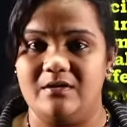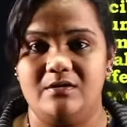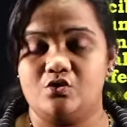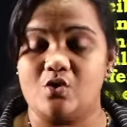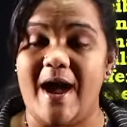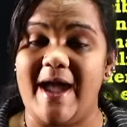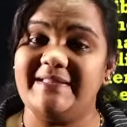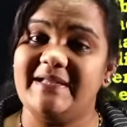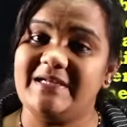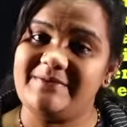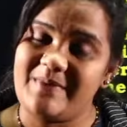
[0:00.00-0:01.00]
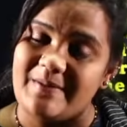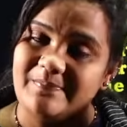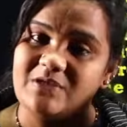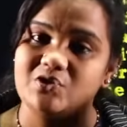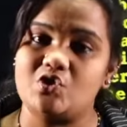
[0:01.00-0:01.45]
So either it may be
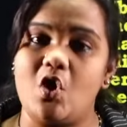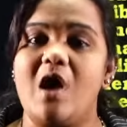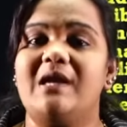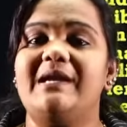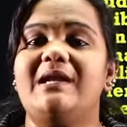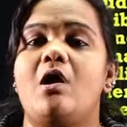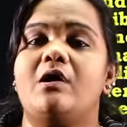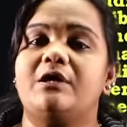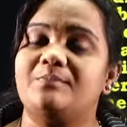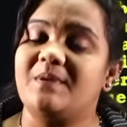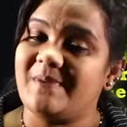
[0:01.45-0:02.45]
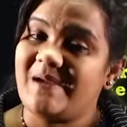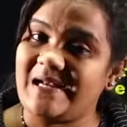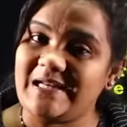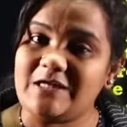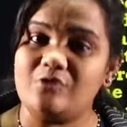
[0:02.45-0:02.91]
a solid or it may be a
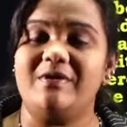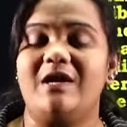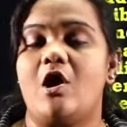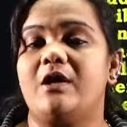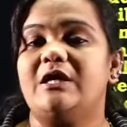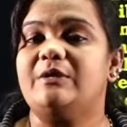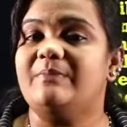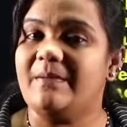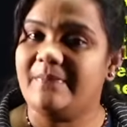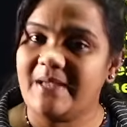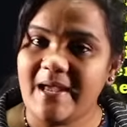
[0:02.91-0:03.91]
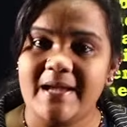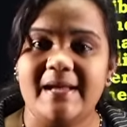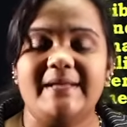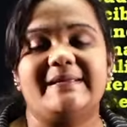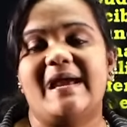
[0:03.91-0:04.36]
liquid or it may be a
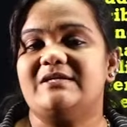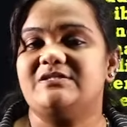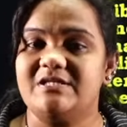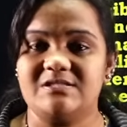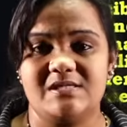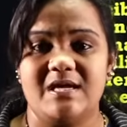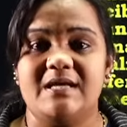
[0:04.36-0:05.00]
gaseous.